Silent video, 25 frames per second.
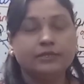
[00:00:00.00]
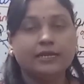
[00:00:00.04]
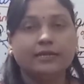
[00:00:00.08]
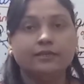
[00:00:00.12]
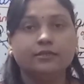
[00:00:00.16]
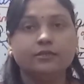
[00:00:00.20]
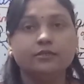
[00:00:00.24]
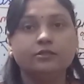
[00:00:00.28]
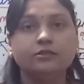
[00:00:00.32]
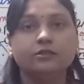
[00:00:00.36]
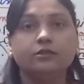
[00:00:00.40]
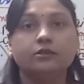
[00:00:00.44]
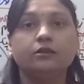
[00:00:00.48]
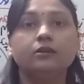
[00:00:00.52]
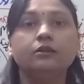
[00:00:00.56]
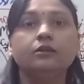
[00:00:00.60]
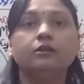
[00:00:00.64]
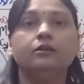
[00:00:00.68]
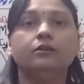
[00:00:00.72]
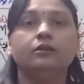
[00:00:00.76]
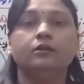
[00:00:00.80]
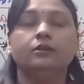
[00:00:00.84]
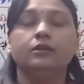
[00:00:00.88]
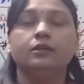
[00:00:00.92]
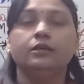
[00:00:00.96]
that is the
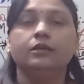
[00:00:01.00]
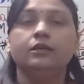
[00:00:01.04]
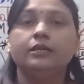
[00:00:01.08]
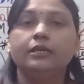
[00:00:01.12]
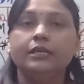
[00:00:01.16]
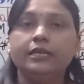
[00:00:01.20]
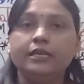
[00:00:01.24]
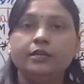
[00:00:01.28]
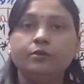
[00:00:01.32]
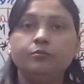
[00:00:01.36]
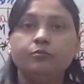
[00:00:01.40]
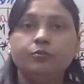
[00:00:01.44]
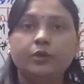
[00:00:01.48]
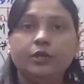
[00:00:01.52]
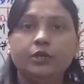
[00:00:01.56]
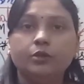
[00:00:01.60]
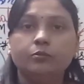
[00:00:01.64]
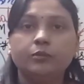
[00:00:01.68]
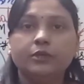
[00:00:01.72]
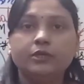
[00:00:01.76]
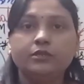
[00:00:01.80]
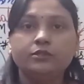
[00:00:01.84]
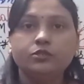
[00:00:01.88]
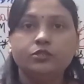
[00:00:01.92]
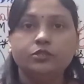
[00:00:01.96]
green
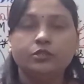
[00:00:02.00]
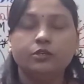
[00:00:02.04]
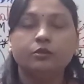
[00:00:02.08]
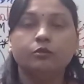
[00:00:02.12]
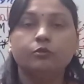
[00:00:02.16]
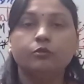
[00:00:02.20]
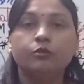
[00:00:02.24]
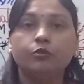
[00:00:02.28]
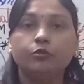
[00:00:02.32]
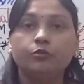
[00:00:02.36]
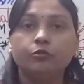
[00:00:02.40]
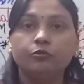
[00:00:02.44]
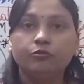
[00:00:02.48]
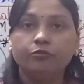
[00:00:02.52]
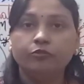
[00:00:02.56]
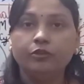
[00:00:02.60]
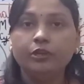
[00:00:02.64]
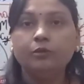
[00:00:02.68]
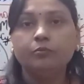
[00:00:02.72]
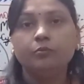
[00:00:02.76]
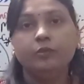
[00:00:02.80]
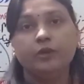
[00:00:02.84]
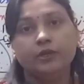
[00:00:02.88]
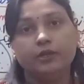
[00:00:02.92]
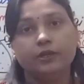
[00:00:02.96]
pigment chlorophyll
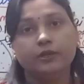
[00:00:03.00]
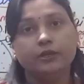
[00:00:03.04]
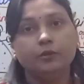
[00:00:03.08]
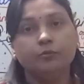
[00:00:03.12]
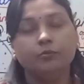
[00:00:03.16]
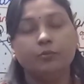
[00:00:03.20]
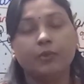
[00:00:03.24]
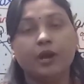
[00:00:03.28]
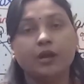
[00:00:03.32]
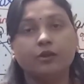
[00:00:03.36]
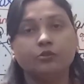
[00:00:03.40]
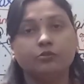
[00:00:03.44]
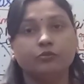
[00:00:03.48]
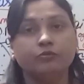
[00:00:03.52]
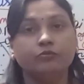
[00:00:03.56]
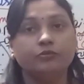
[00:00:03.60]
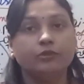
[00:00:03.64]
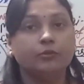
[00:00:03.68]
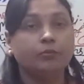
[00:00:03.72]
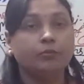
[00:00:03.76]
bearing part of the